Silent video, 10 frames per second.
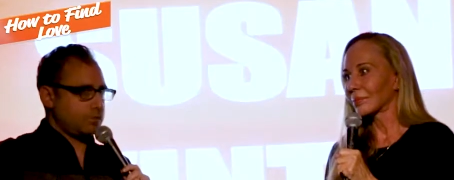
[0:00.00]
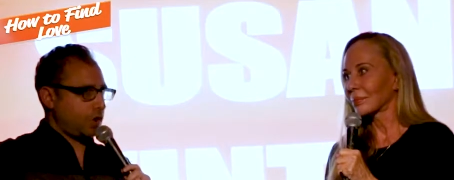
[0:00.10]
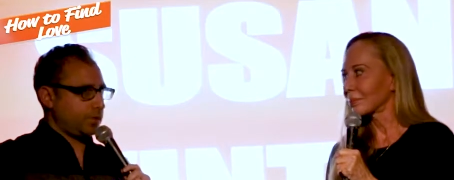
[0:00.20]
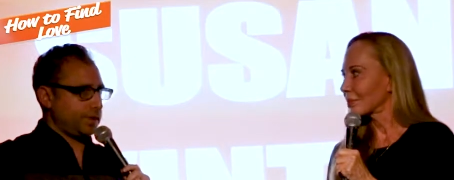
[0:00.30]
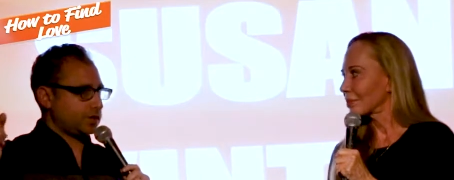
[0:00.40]

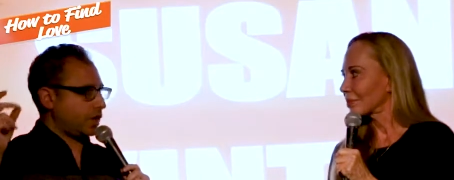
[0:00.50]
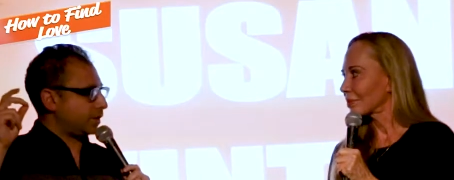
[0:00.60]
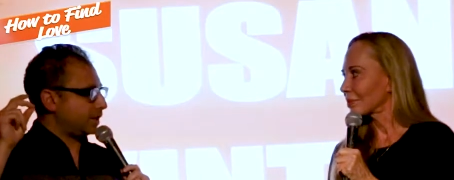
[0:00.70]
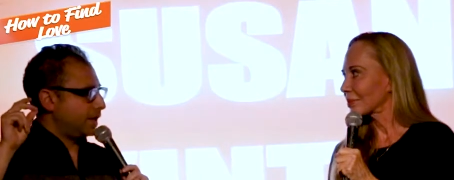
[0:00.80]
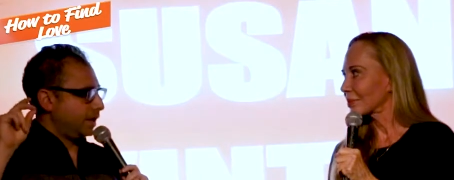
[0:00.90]
Speaker 1: moment we
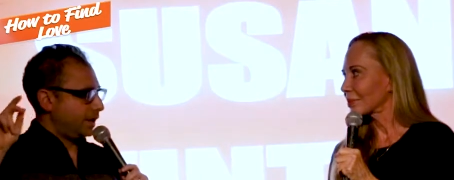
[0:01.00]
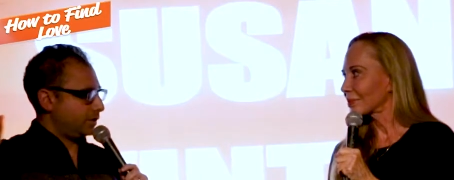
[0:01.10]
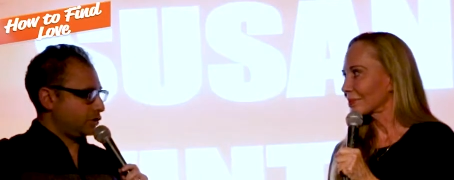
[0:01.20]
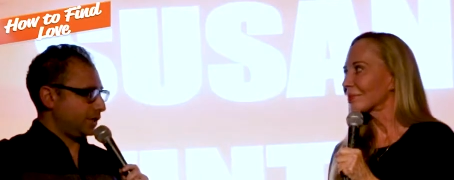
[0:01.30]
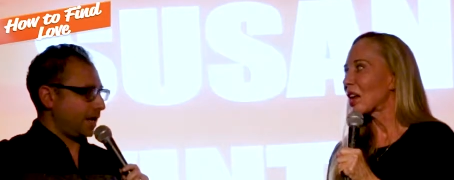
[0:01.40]
talked, and
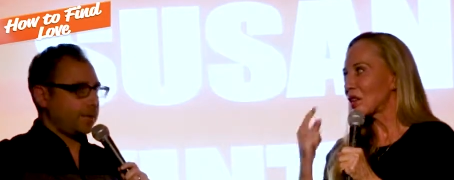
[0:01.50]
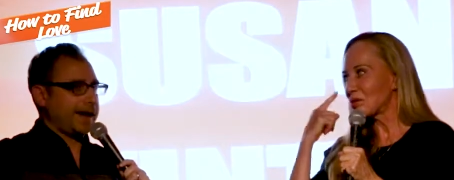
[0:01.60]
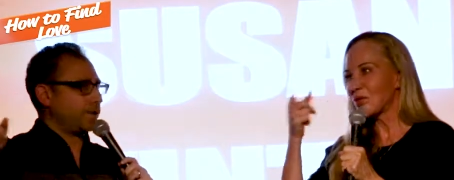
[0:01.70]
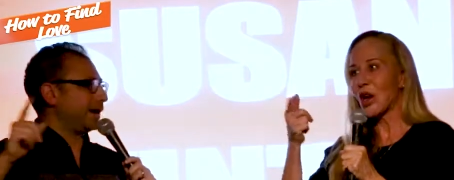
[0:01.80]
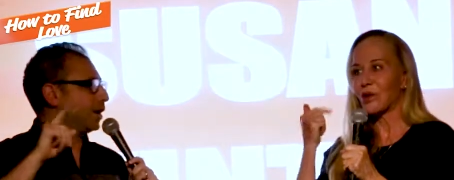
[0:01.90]
she came. By
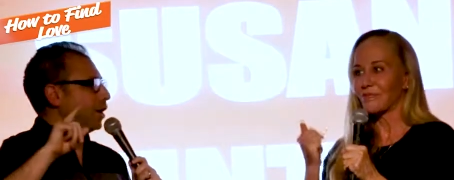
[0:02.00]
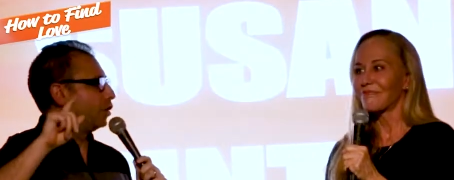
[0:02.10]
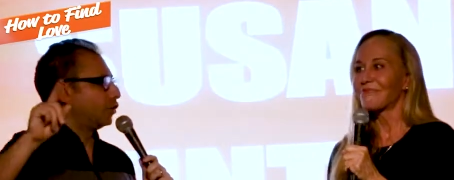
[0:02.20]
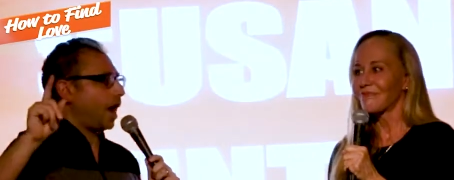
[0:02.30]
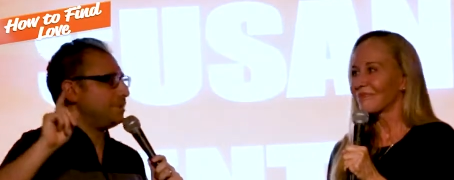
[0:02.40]
the no. way,
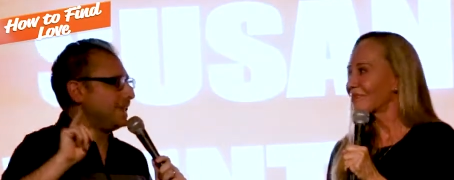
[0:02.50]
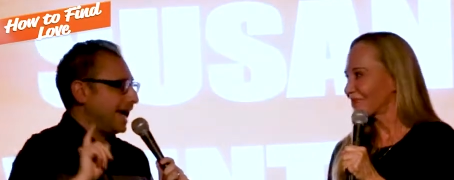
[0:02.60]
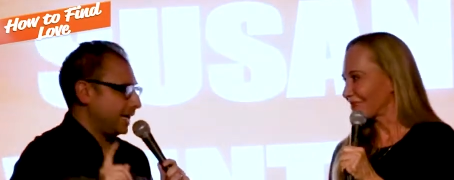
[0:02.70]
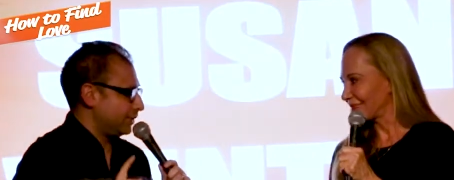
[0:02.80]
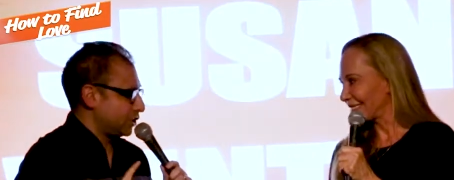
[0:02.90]
I'm
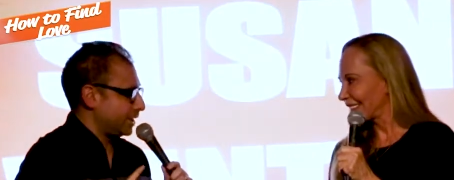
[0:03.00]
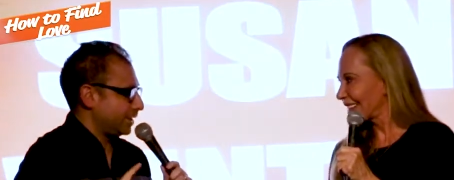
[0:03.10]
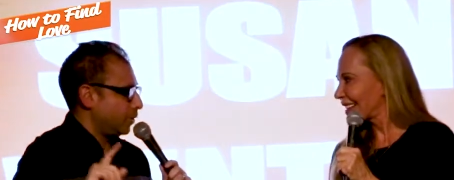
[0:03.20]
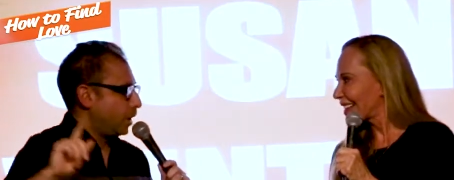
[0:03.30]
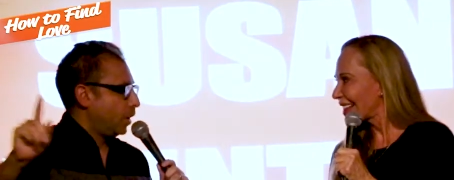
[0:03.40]
not even shitting
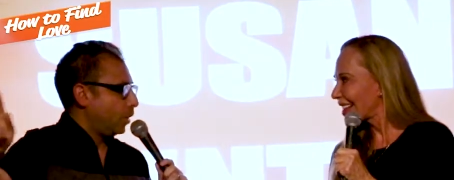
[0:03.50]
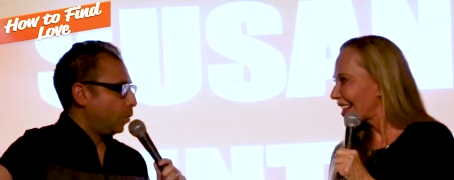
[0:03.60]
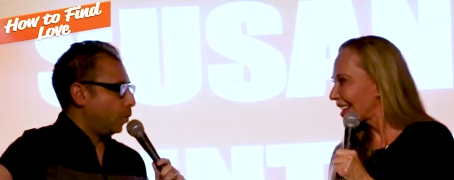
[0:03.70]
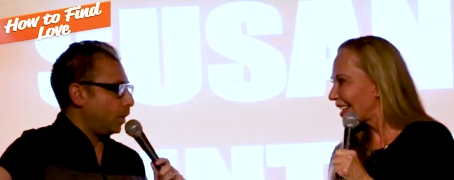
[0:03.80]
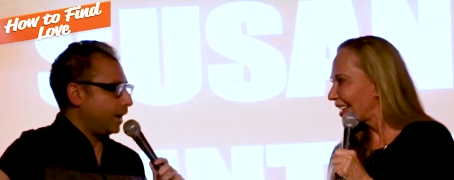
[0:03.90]

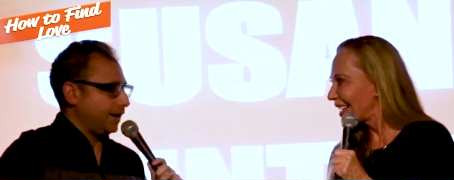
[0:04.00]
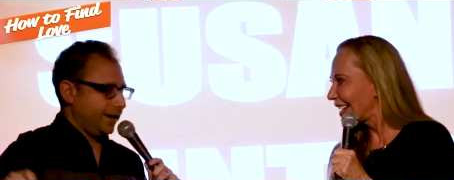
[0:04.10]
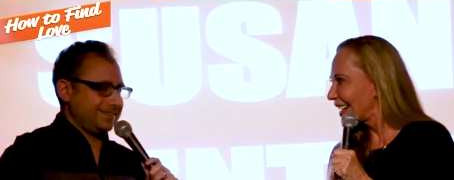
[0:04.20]
you. Uh,